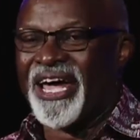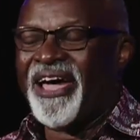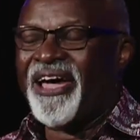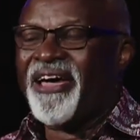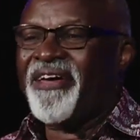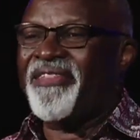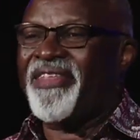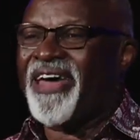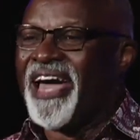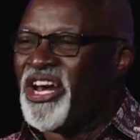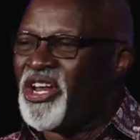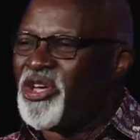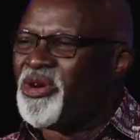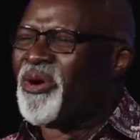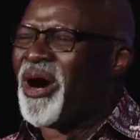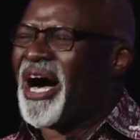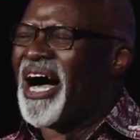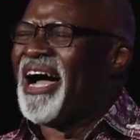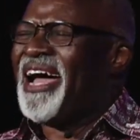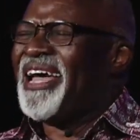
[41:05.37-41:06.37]
then you
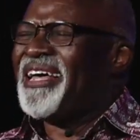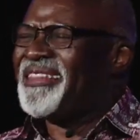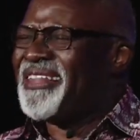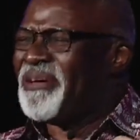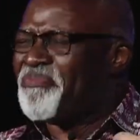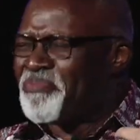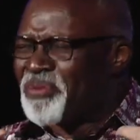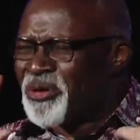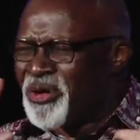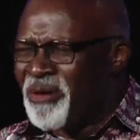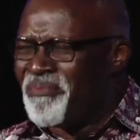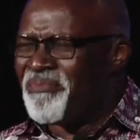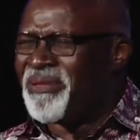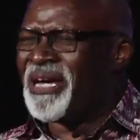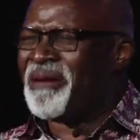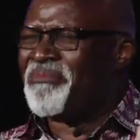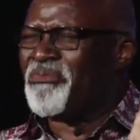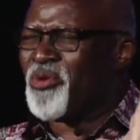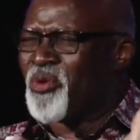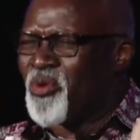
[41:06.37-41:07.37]
are, the
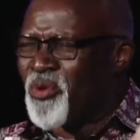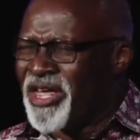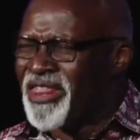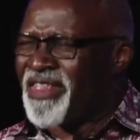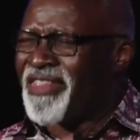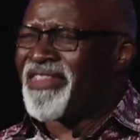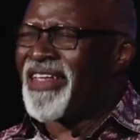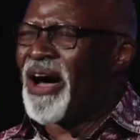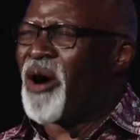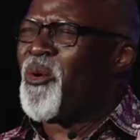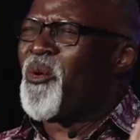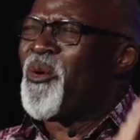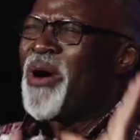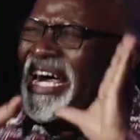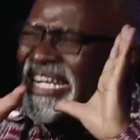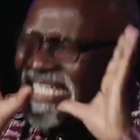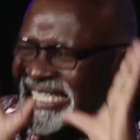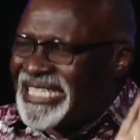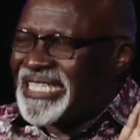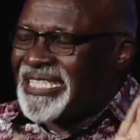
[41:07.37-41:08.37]
problem with the
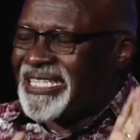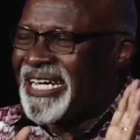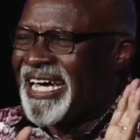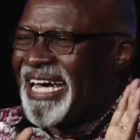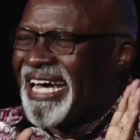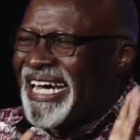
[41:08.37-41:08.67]
West